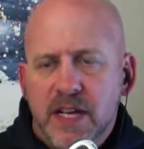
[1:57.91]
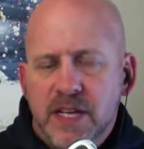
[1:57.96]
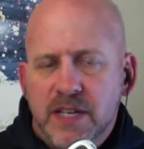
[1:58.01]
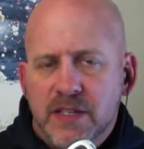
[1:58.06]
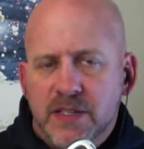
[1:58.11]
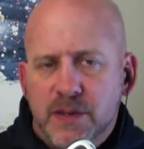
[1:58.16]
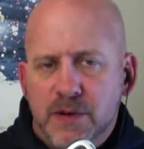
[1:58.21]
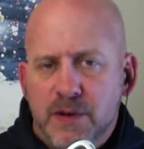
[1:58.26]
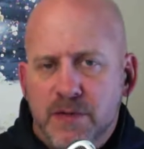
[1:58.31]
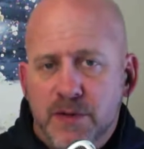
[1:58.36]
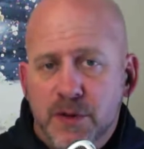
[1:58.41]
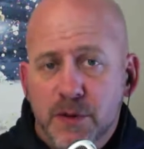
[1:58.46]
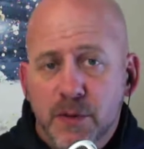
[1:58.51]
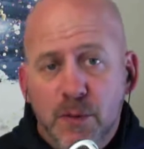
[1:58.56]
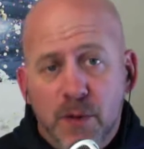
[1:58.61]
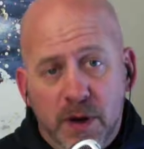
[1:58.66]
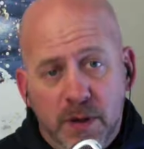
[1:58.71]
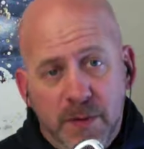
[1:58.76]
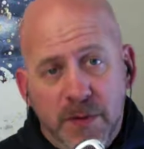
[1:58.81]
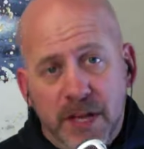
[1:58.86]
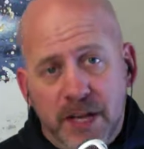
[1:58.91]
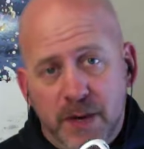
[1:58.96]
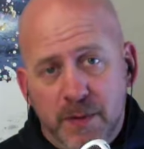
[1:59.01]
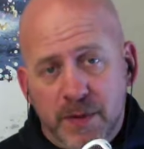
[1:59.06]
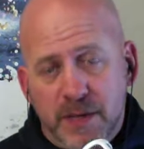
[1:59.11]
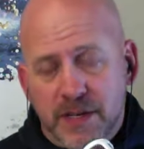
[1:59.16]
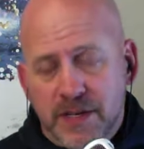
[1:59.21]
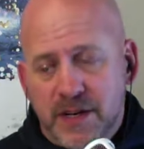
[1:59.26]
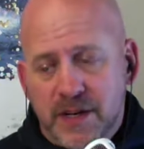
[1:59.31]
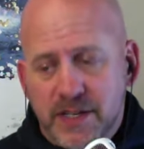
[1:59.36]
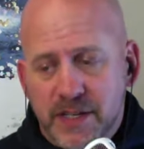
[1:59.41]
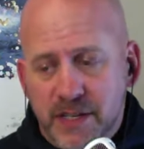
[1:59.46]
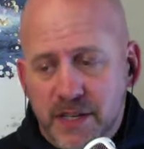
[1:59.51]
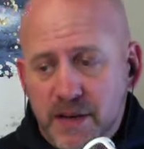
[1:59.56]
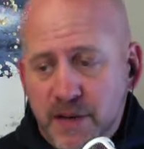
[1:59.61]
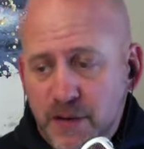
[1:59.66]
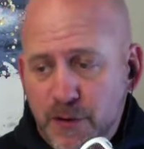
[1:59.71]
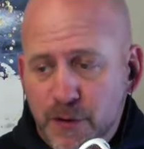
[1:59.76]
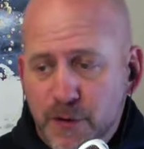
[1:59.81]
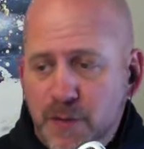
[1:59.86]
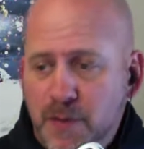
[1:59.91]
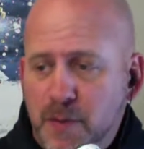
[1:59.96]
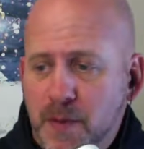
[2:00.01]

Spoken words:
So if you want me to come in and talk to your group,